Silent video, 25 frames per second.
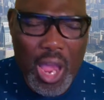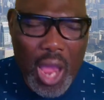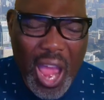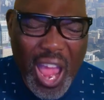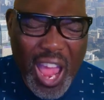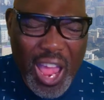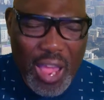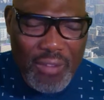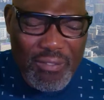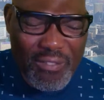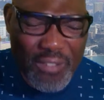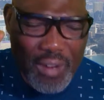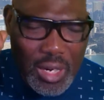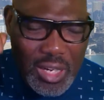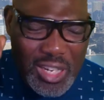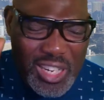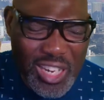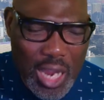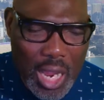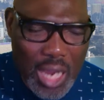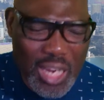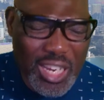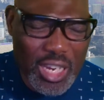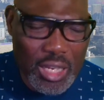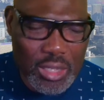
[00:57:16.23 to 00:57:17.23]
Every
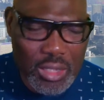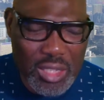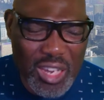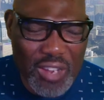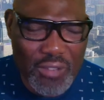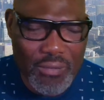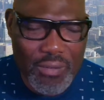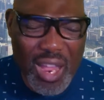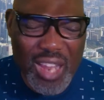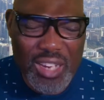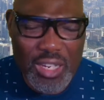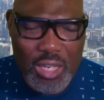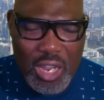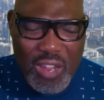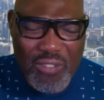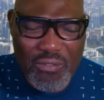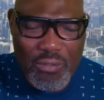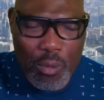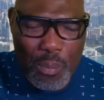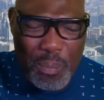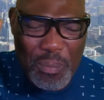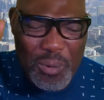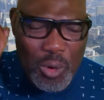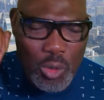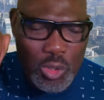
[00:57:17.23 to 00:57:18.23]
negative and
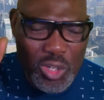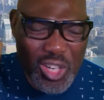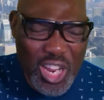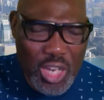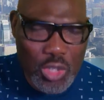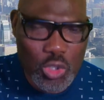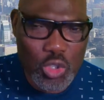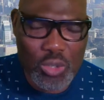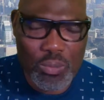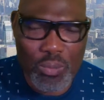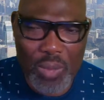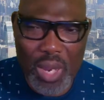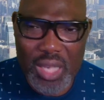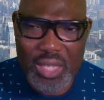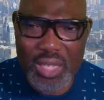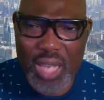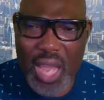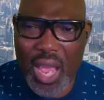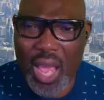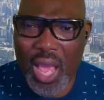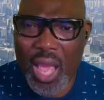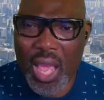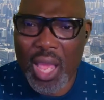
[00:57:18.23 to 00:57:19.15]
evil pronouncement.